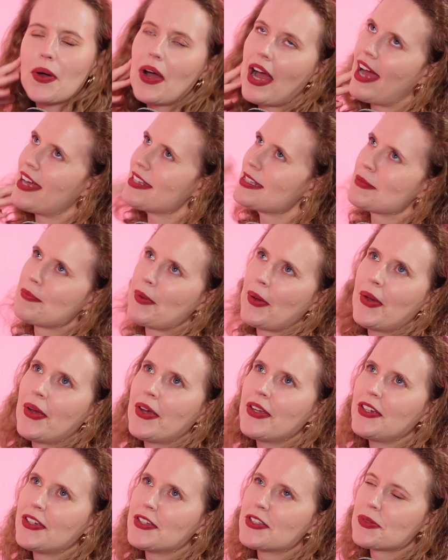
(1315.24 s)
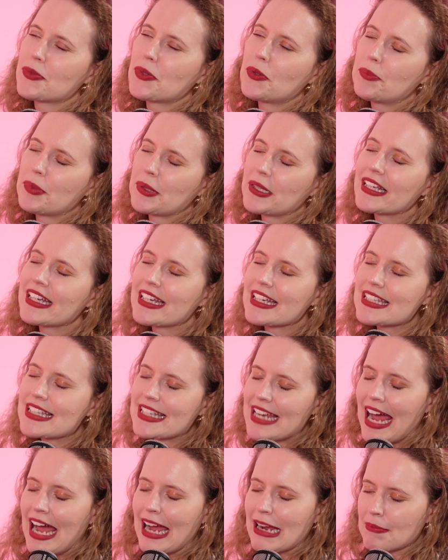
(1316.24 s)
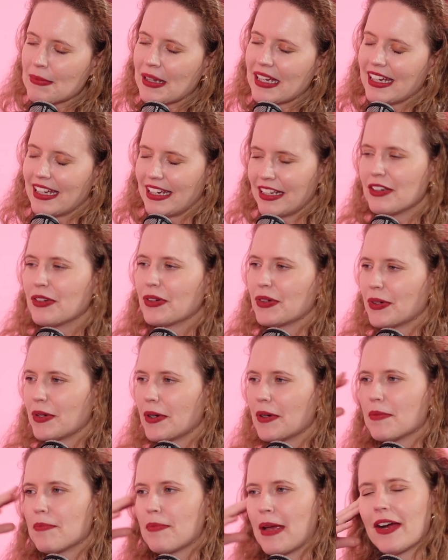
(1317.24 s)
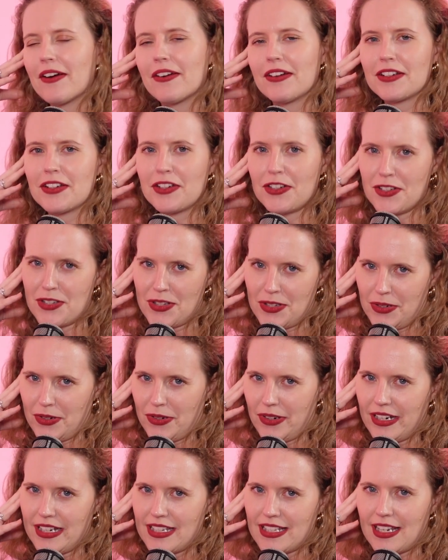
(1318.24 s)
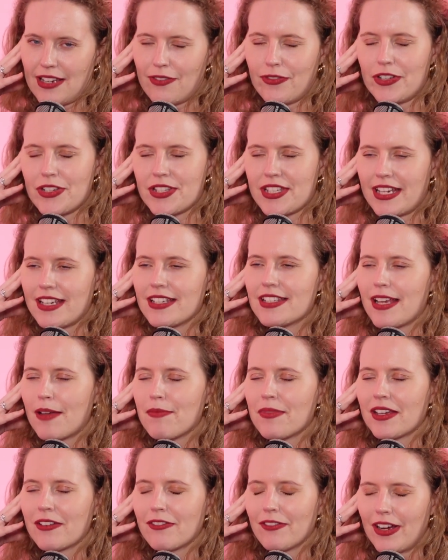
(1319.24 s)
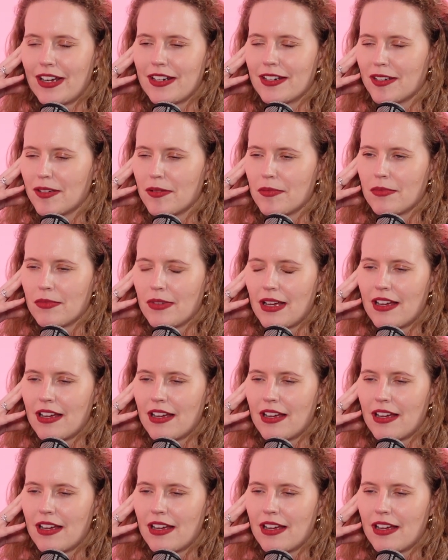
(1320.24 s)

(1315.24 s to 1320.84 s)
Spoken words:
As per usual, please tag me in your parent news stories if you see something random,